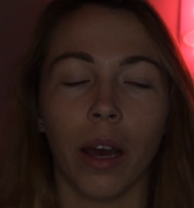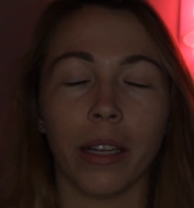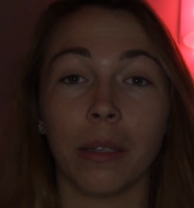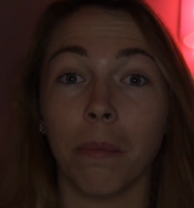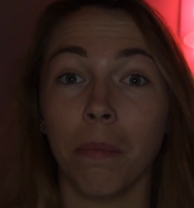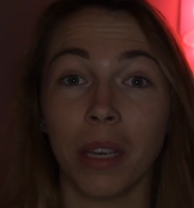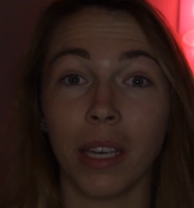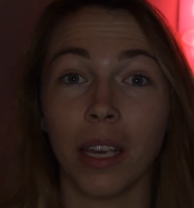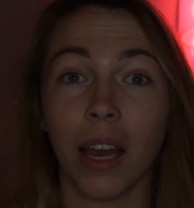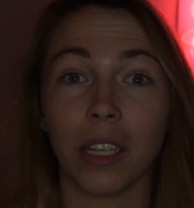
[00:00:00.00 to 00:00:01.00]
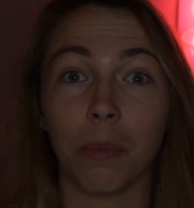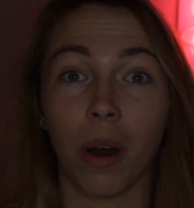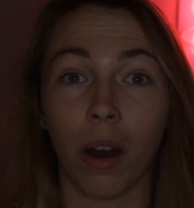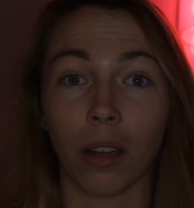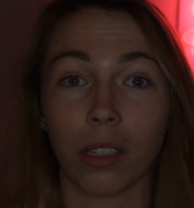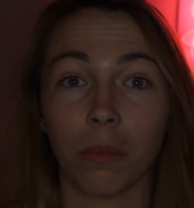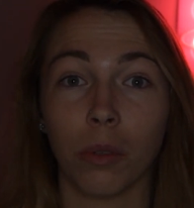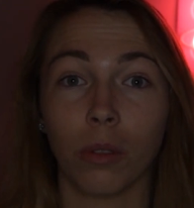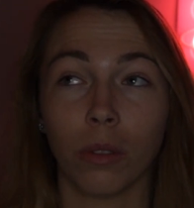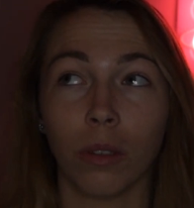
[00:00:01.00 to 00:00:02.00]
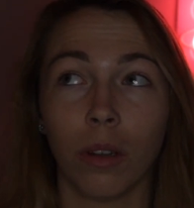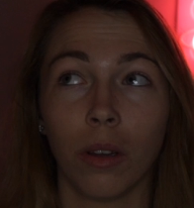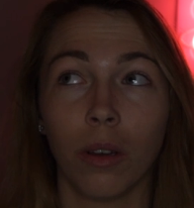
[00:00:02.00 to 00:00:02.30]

as me as possible